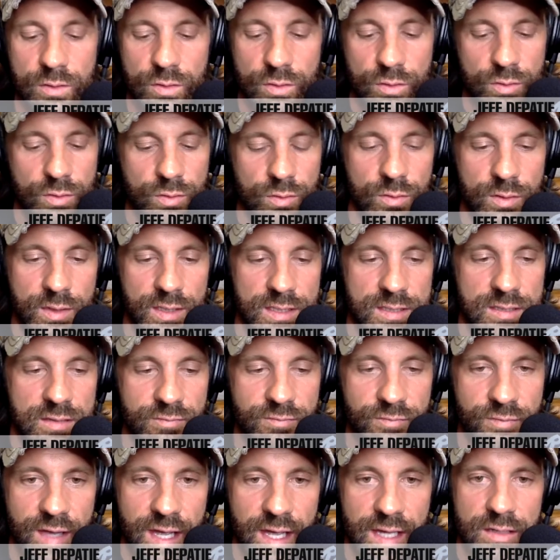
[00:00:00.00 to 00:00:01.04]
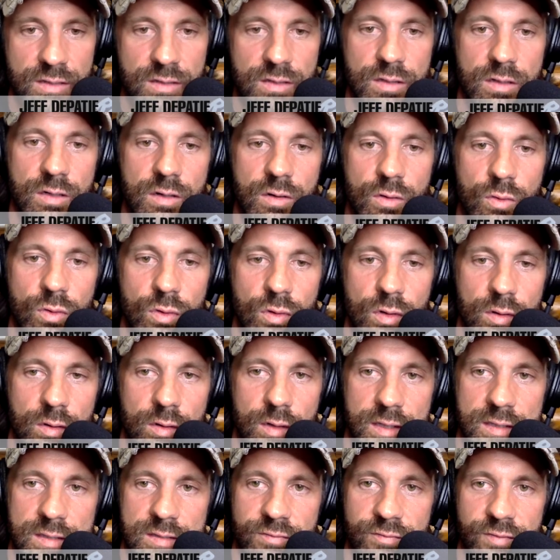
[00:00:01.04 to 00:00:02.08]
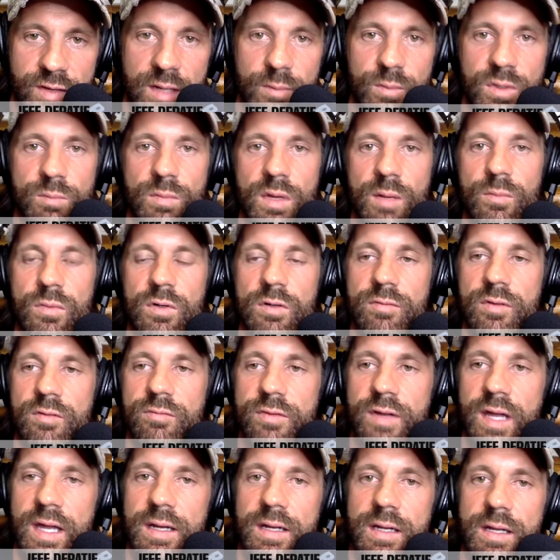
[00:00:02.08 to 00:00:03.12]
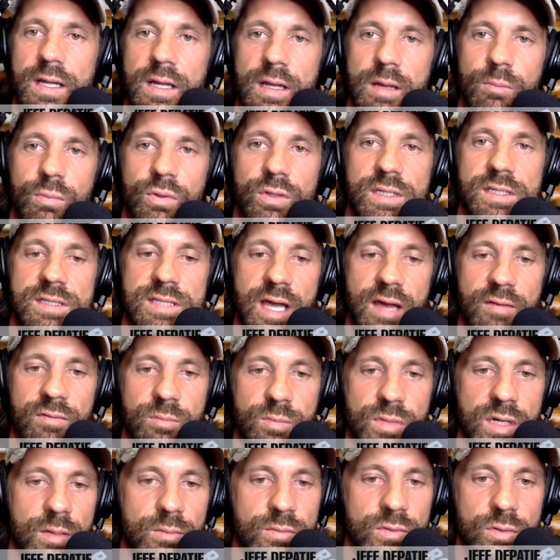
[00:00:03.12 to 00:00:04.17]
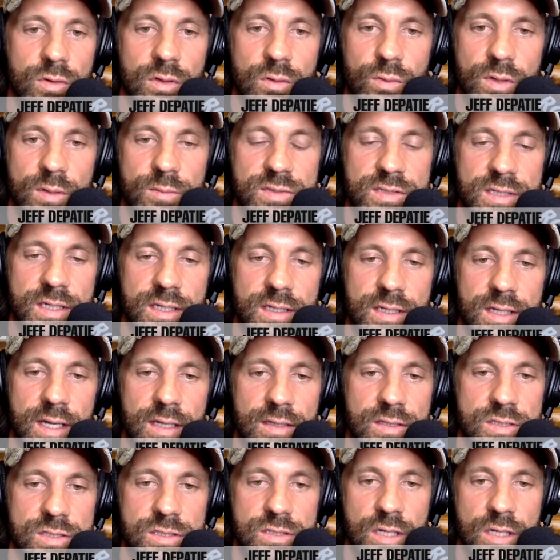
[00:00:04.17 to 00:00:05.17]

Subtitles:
who is a vet or is a family member of a vet, please have them come to our website and